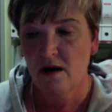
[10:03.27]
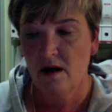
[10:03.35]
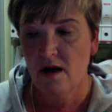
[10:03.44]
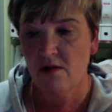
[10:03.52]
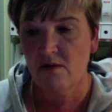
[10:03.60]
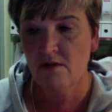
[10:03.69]

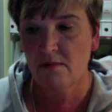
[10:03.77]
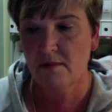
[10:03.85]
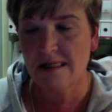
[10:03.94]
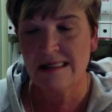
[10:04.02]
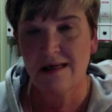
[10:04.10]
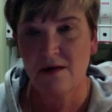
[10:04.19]
I call them my
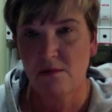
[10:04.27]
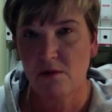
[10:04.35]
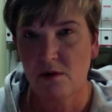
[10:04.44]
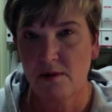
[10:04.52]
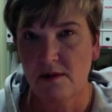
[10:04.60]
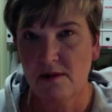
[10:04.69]
senior
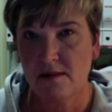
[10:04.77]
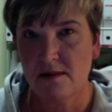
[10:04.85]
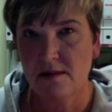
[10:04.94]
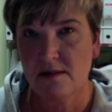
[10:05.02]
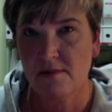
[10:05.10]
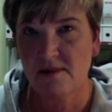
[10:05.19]

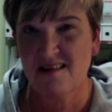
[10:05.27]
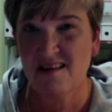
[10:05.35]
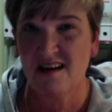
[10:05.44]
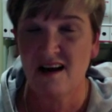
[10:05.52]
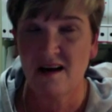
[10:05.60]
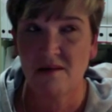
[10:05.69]
moments because I
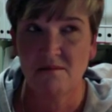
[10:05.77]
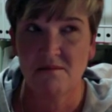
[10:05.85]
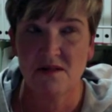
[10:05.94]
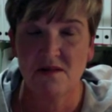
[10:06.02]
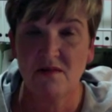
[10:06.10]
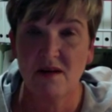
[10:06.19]
am
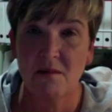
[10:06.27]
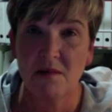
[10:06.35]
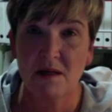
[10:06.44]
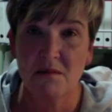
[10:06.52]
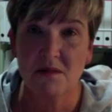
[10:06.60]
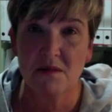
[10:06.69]
sort of
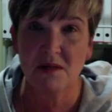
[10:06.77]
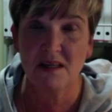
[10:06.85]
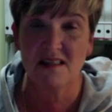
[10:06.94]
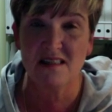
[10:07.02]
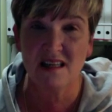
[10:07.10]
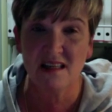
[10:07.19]
coming up to being
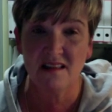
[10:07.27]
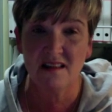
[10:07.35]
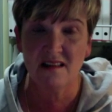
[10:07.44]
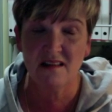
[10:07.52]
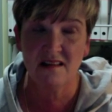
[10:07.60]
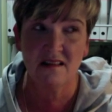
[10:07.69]
a senior.